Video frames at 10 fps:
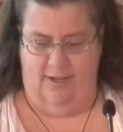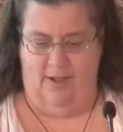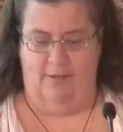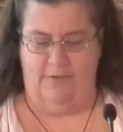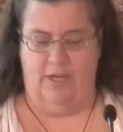
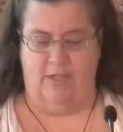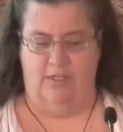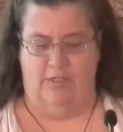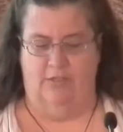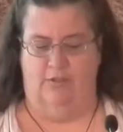of young
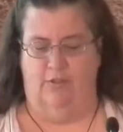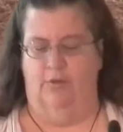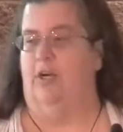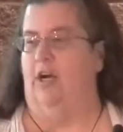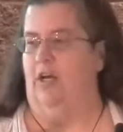adults who
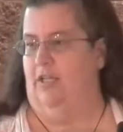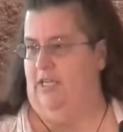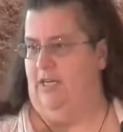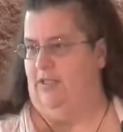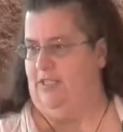are all
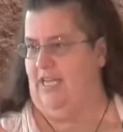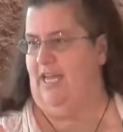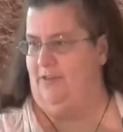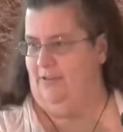here together.